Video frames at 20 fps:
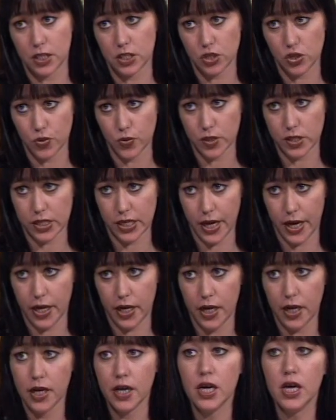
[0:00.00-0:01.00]
suicide
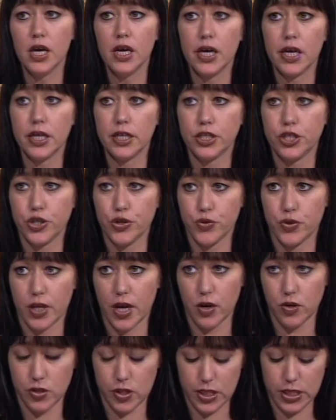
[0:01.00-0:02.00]
in
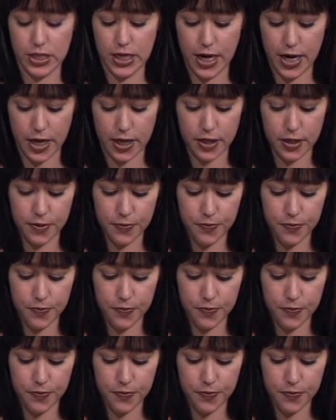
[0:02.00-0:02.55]
2010.